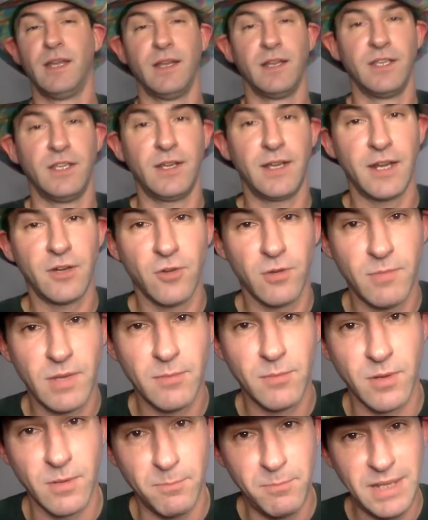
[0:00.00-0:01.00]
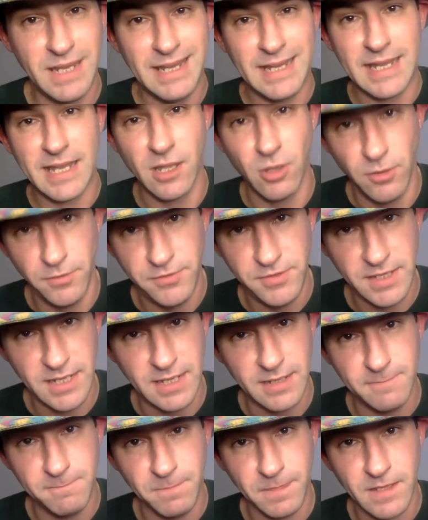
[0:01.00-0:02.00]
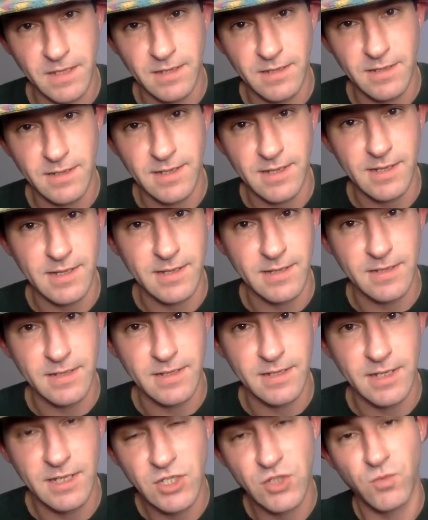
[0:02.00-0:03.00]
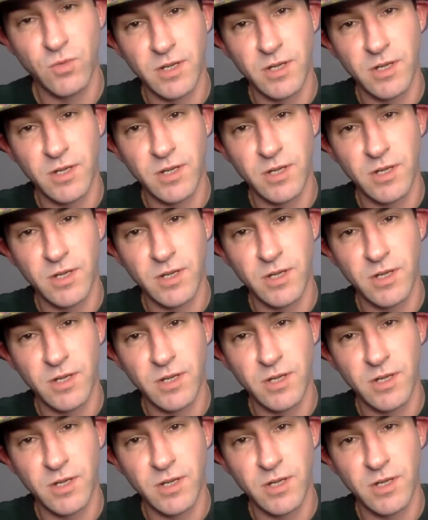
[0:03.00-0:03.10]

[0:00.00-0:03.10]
You got to remember, being healthy is